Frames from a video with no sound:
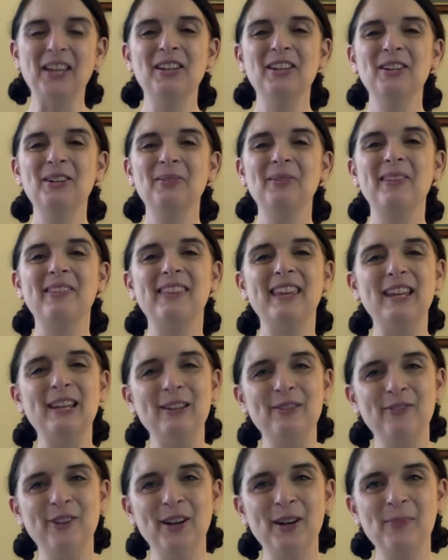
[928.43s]
Well, thank
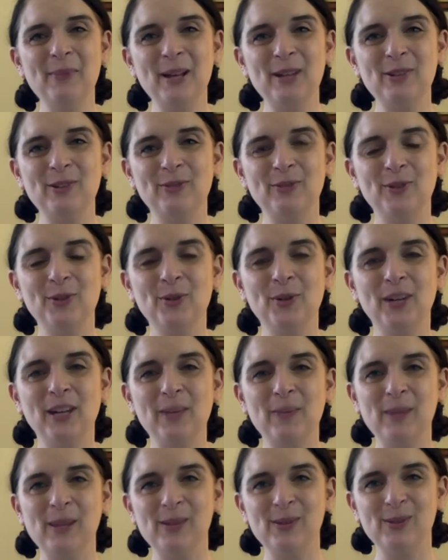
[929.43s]
you very much for
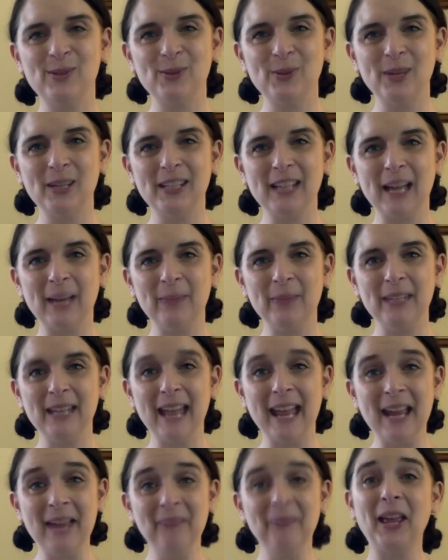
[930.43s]
joining me in Storytime
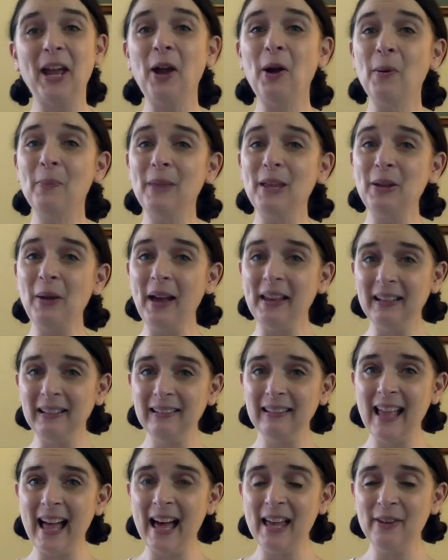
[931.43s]
today. I hope that you had a
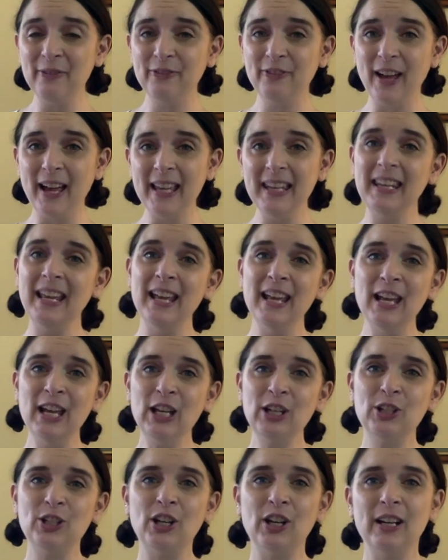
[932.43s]
lot of fun
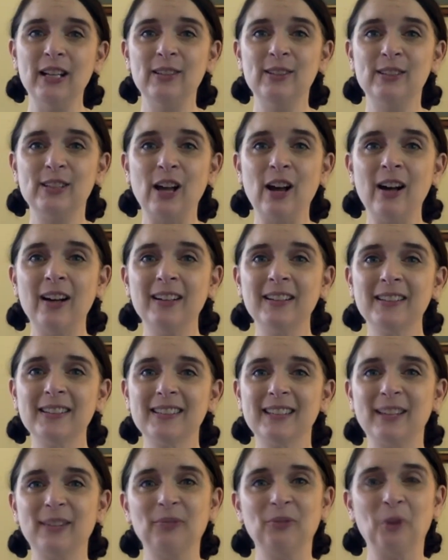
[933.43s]
sharing
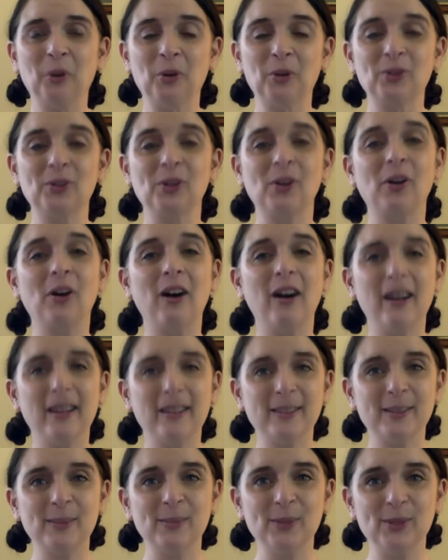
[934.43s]
songs and, of course, our
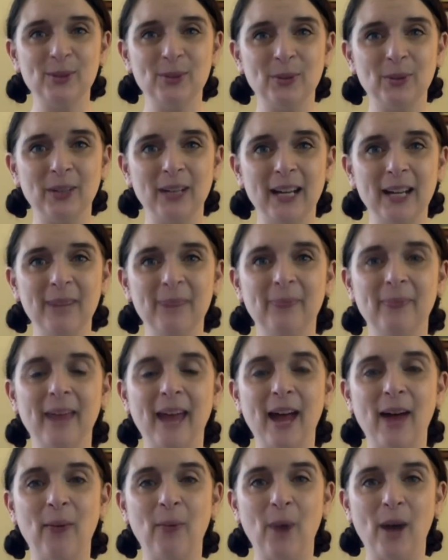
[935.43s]
awesome story,
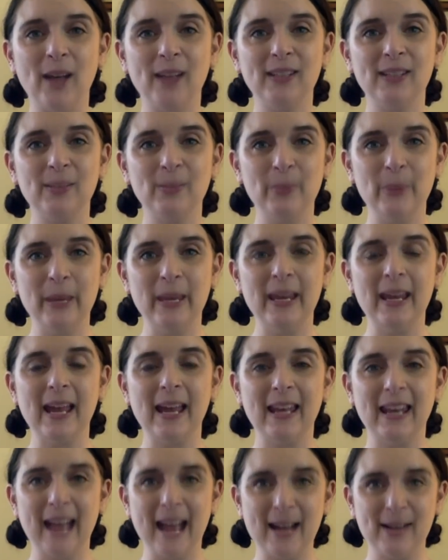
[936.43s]
I Want to Be
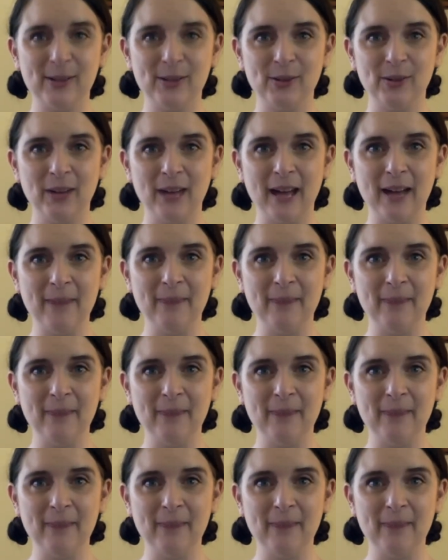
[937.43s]
an Astronaut.